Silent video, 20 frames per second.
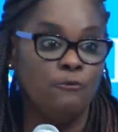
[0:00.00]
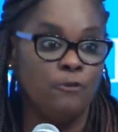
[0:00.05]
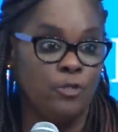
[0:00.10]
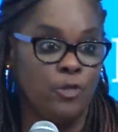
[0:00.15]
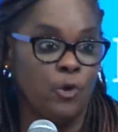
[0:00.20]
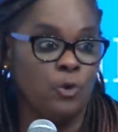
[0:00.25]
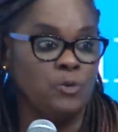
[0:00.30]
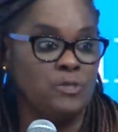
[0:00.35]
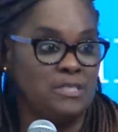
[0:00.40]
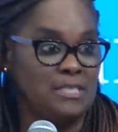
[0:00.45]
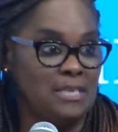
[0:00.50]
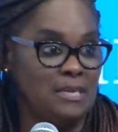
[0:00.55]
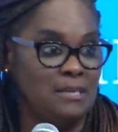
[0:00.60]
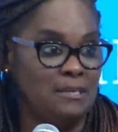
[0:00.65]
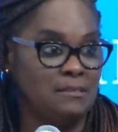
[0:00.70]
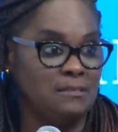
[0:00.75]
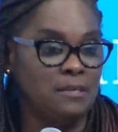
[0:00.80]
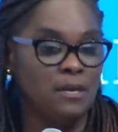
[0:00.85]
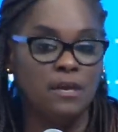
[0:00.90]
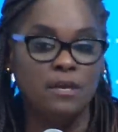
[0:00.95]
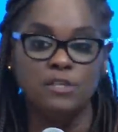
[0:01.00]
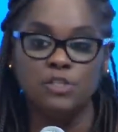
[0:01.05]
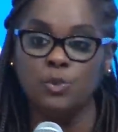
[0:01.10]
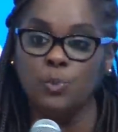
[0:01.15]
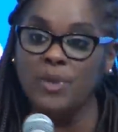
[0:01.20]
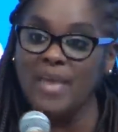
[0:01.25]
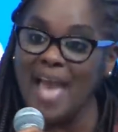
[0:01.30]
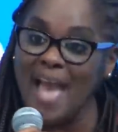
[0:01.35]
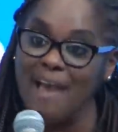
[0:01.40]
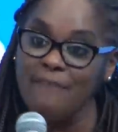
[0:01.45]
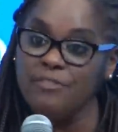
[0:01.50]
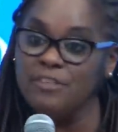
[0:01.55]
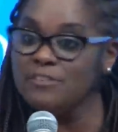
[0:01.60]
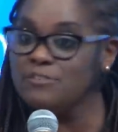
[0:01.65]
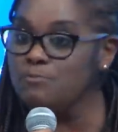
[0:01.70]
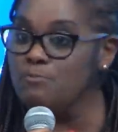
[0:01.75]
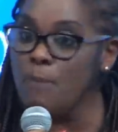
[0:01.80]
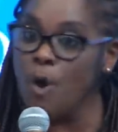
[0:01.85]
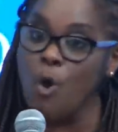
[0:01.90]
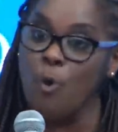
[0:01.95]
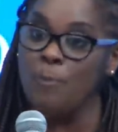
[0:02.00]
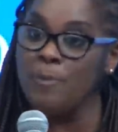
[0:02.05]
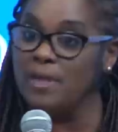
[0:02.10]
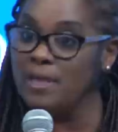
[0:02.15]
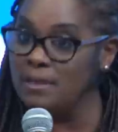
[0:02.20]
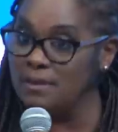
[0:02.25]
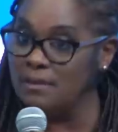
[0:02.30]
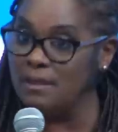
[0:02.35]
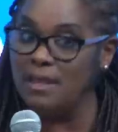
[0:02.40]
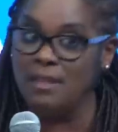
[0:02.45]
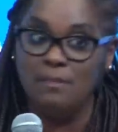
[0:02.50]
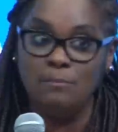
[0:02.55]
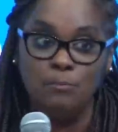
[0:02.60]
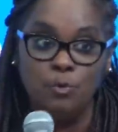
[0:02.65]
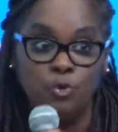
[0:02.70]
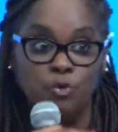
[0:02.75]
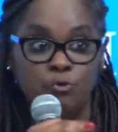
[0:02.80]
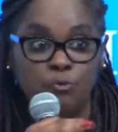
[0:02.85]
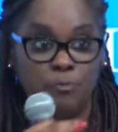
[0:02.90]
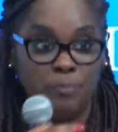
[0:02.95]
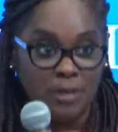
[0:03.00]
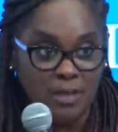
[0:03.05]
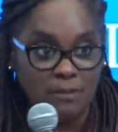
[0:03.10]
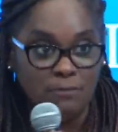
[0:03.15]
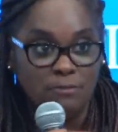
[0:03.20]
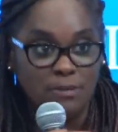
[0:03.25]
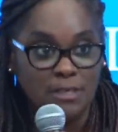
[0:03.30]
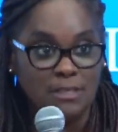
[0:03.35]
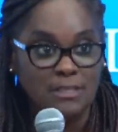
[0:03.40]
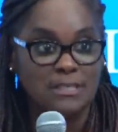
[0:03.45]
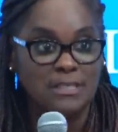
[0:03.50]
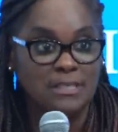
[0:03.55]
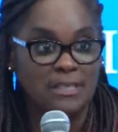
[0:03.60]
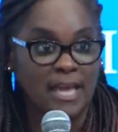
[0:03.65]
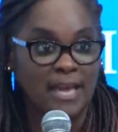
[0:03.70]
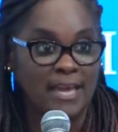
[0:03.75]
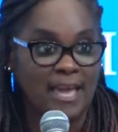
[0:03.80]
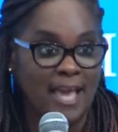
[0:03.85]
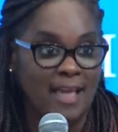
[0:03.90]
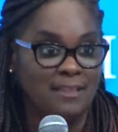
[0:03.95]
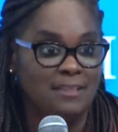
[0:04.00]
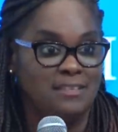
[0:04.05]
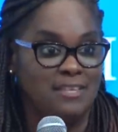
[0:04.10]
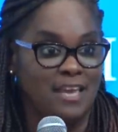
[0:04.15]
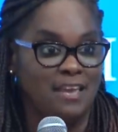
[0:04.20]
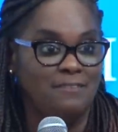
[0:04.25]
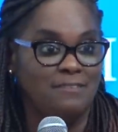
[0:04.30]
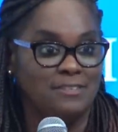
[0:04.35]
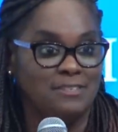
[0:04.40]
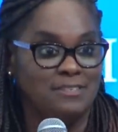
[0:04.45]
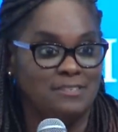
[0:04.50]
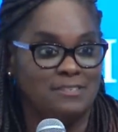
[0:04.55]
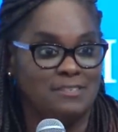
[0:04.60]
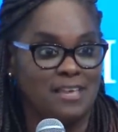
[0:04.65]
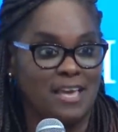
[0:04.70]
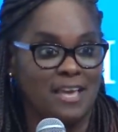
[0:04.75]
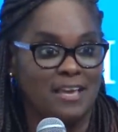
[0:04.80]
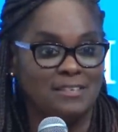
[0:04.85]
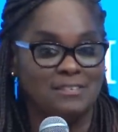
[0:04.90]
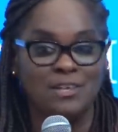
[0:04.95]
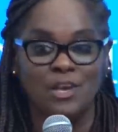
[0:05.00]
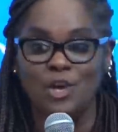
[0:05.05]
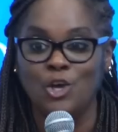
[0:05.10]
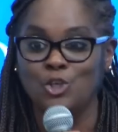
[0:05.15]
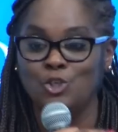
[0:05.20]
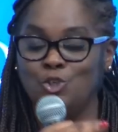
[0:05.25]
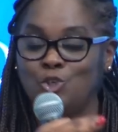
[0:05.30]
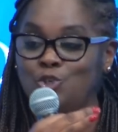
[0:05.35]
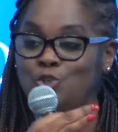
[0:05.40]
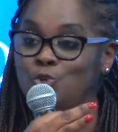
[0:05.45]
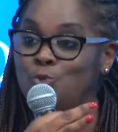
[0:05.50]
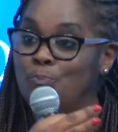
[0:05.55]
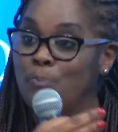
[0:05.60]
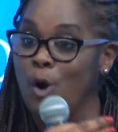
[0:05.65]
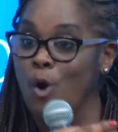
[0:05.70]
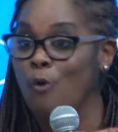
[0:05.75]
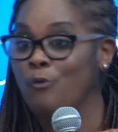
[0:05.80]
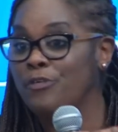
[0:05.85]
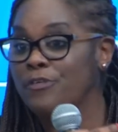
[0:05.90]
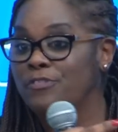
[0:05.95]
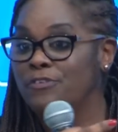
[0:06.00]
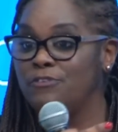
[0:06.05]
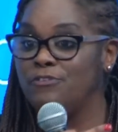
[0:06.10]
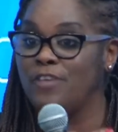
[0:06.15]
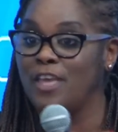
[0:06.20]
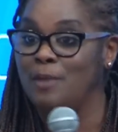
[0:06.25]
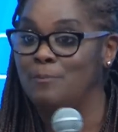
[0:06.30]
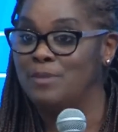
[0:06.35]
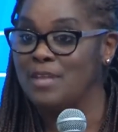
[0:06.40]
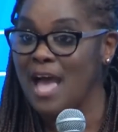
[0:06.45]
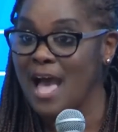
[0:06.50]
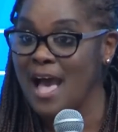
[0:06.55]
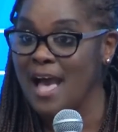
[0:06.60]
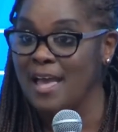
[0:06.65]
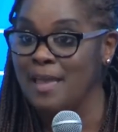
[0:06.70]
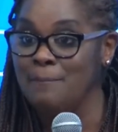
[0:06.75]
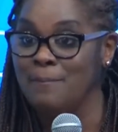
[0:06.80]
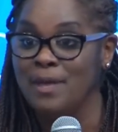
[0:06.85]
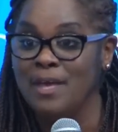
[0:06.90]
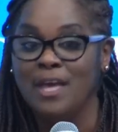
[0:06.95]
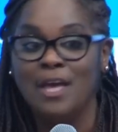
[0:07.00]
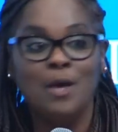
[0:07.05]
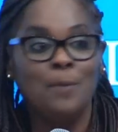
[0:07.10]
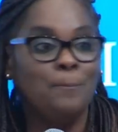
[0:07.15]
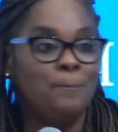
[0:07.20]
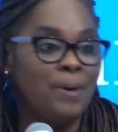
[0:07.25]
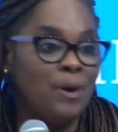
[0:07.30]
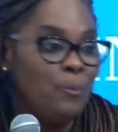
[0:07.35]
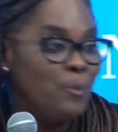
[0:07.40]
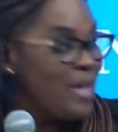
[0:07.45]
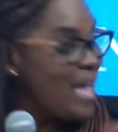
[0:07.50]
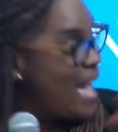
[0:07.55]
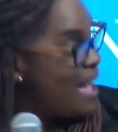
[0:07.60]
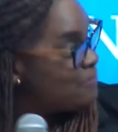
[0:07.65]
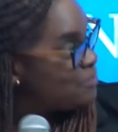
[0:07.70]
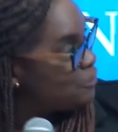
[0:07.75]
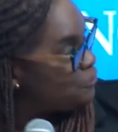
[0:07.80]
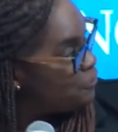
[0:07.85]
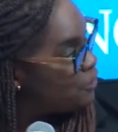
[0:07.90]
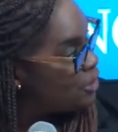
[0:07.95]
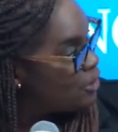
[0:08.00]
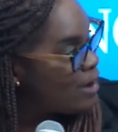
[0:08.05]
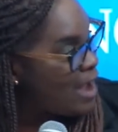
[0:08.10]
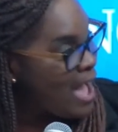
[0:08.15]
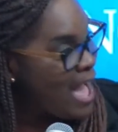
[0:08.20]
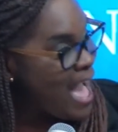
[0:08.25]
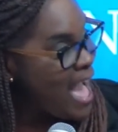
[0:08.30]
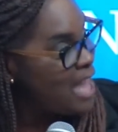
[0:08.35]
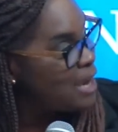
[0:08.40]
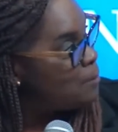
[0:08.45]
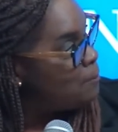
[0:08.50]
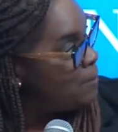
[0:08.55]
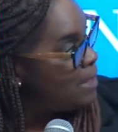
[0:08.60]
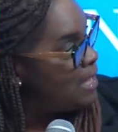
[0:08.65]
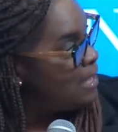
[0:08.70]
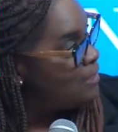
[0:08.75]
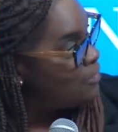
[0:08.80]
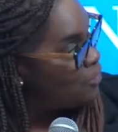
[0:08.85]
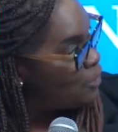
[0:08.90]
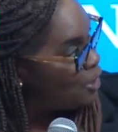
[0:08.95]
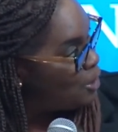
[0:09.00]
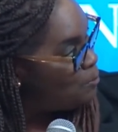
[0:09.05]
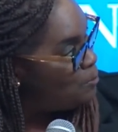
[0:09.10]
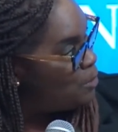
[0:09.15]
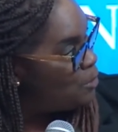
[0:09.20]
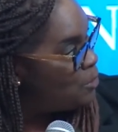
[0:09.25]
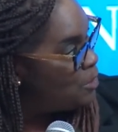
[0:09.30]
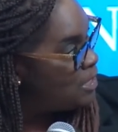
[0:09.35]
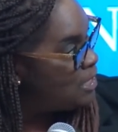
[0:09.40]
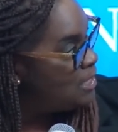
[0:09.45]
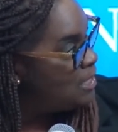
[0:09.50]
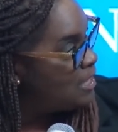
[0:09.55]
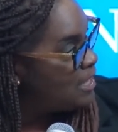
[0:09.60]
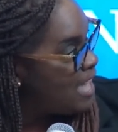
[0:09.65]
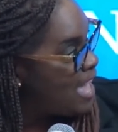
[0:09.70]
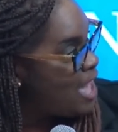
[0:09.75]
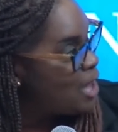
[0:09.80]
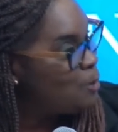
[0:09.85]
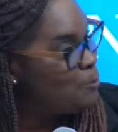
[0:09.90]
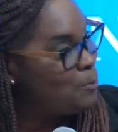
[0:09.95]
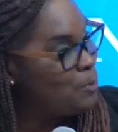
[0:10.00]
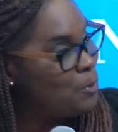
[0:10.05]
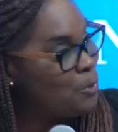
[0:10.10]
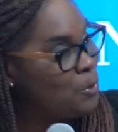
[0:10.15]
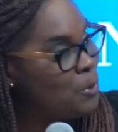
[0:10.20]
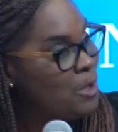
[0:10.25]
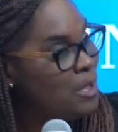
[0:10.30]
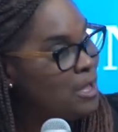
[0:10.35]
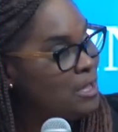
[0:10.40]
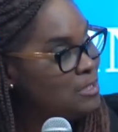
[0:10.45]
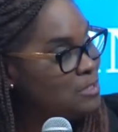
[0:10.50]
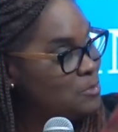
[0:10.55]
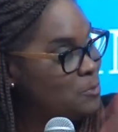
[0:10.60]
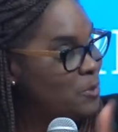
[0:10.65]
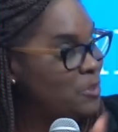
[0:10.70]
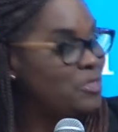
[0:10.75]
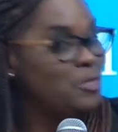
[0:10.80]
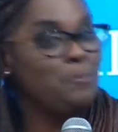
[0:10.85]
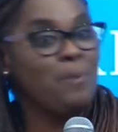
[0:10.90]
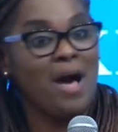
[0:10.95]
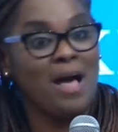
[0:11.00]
for those things. So we have this moment and movement, really, like Alan Davidson says, to do both at the same time, but we have to figure out how to make the community accountable with the